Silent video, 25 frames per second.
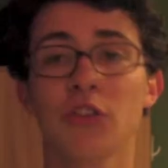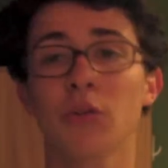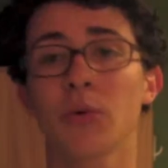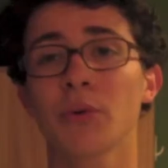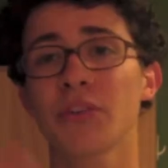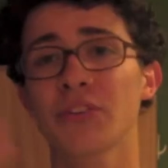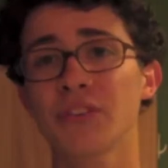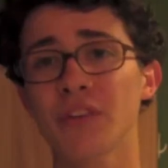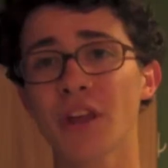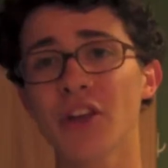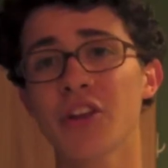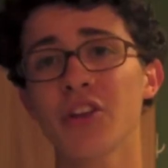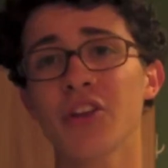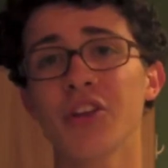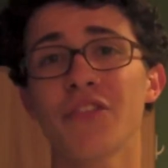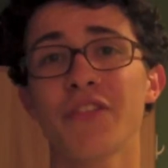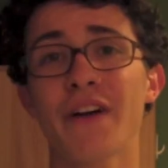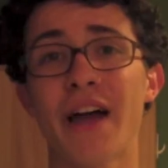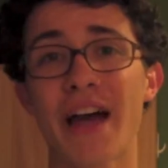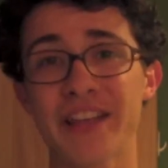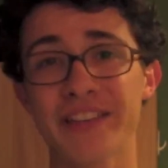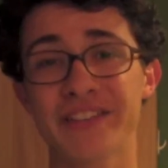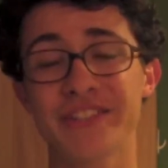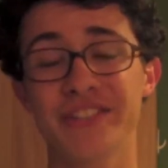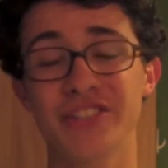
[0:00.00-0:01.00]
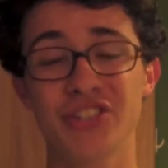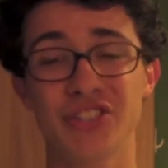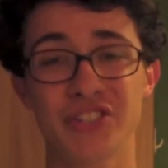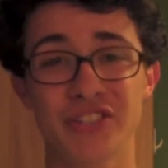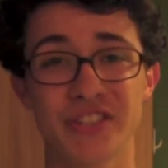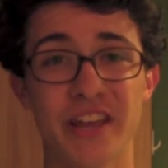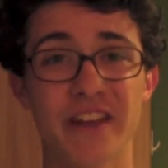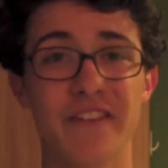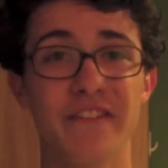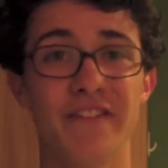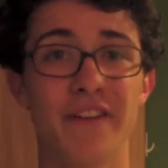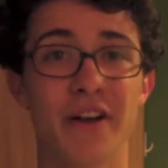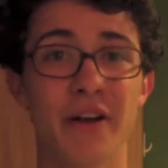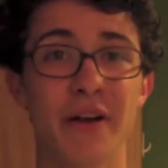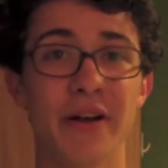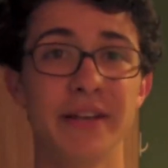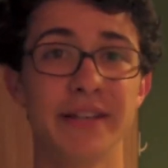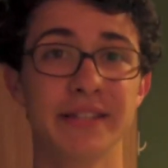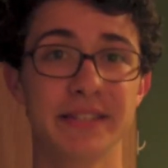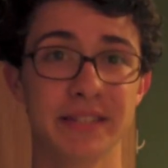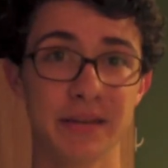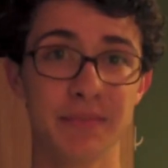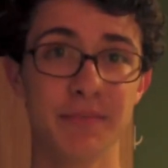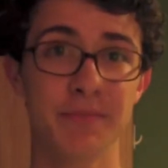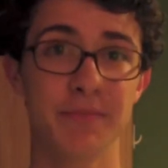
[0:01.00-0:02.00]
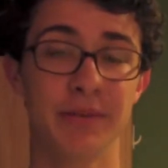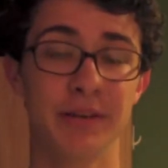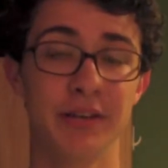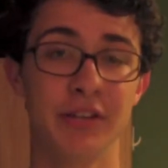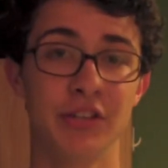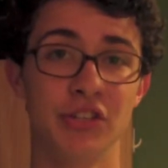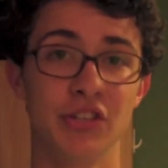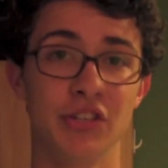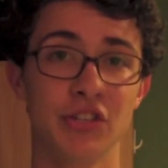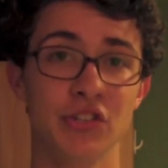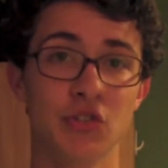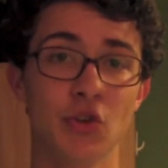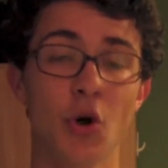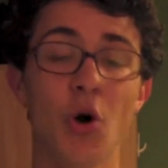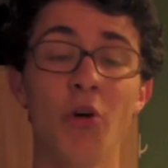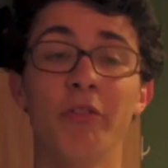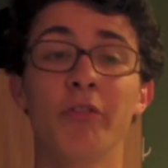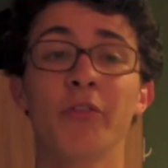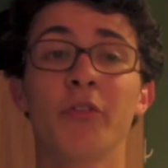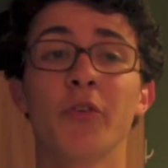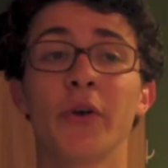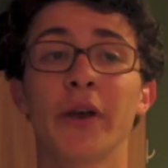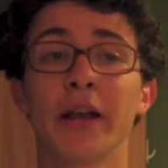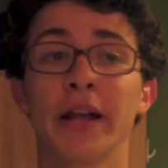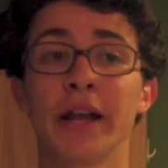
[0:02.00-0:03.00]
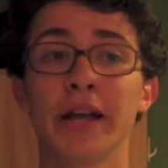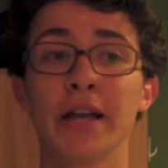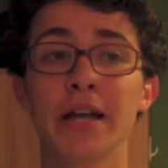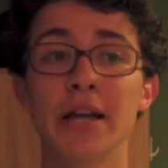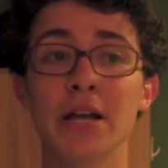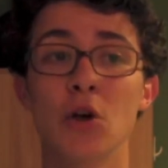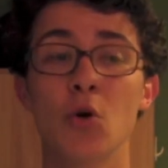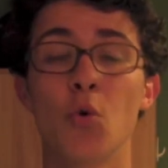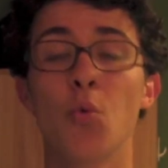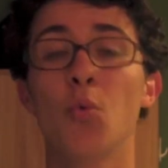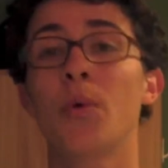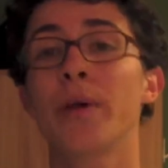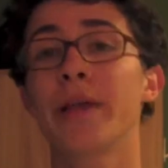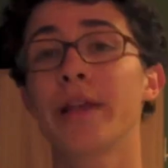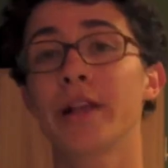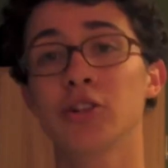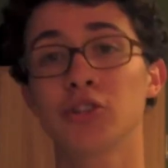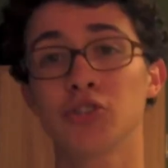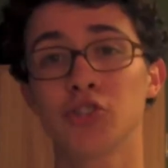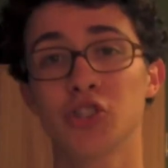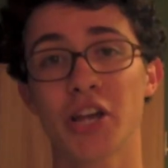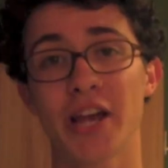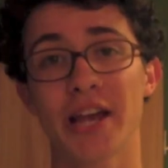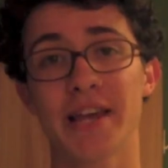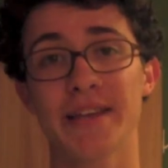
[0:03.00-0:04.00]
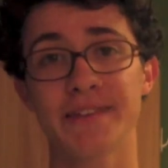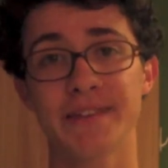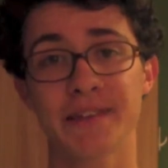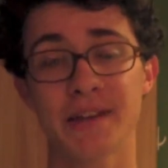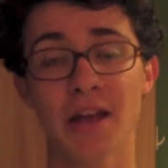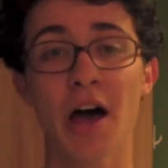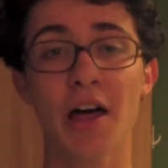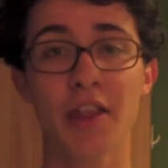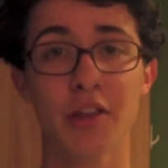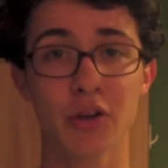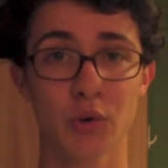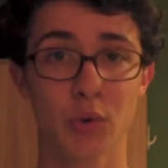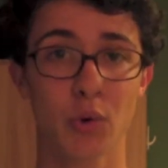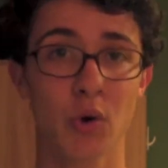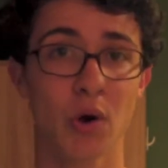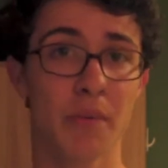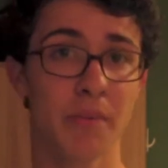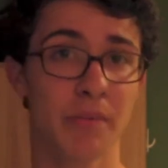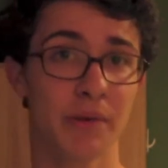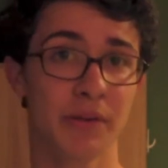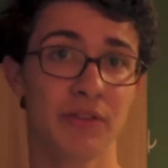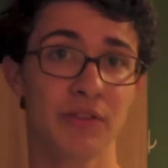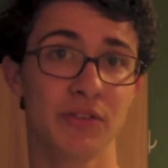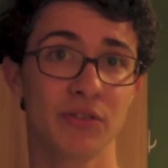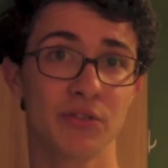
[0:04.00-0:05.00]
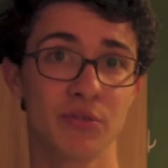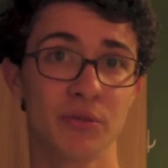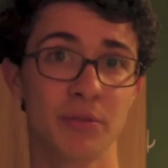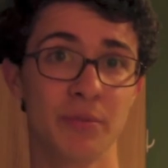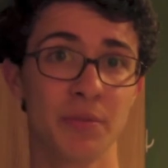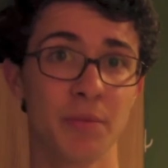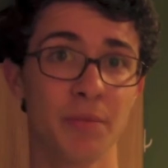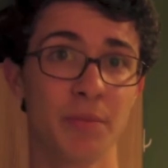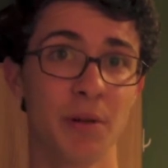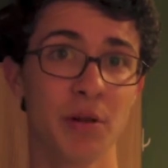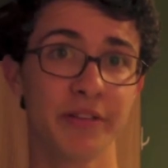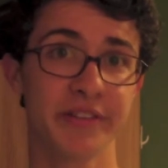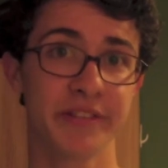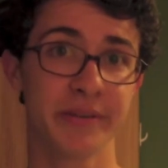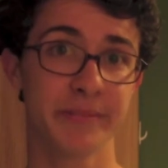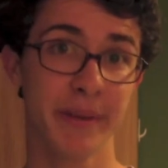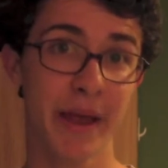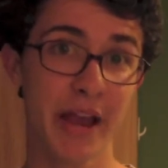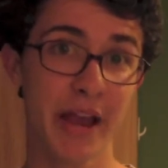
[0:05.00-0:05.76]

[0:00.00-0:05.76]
So it started off, as you said, very simply, just offering wheelchairs and other equipment to cerebral palsy